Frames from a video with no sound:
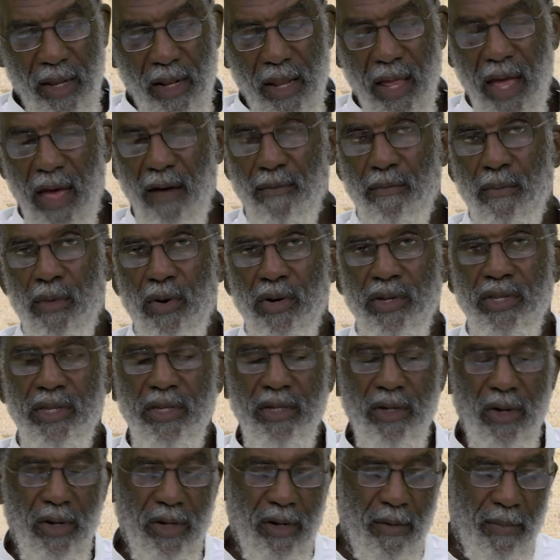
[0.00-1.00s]
May Allah have
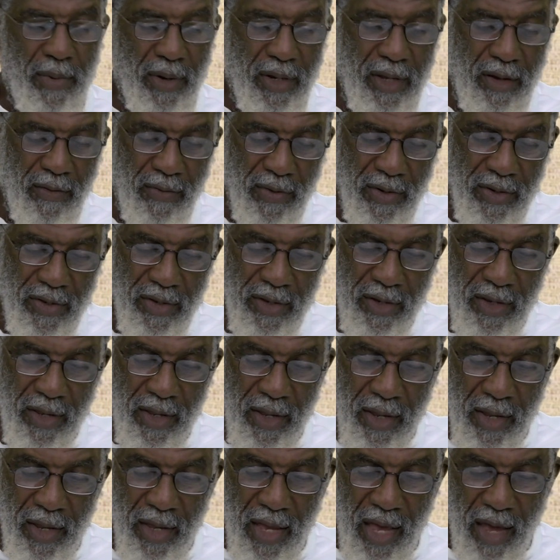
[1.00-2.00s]
mercy on the
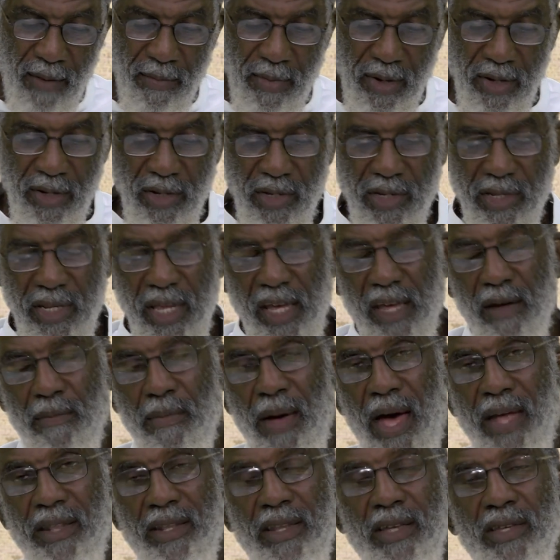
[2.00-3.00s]
believers. I mean, just
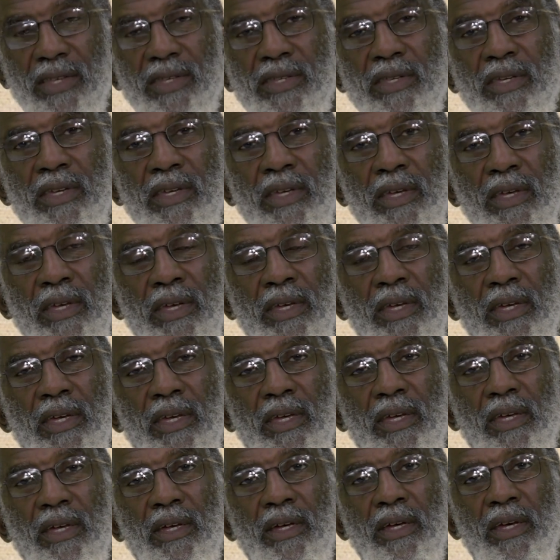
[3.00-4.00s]
think about this.
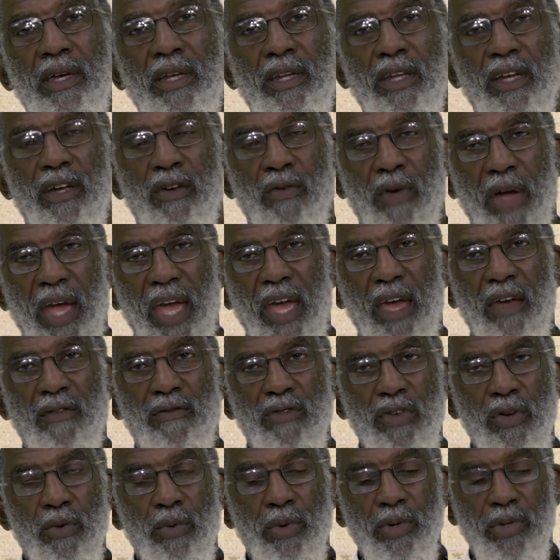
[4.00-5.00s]
In the
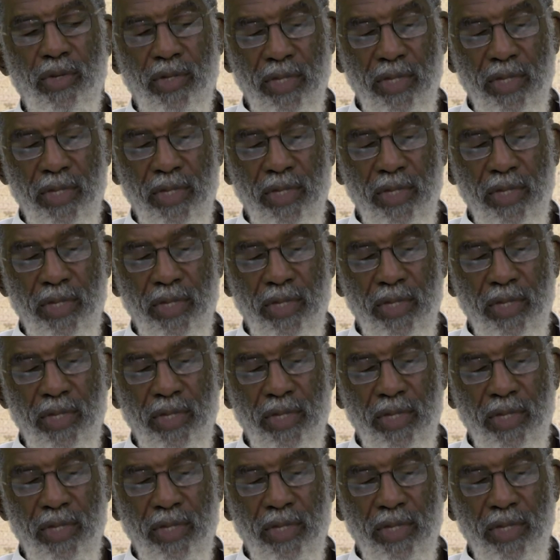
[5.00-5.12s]
grave,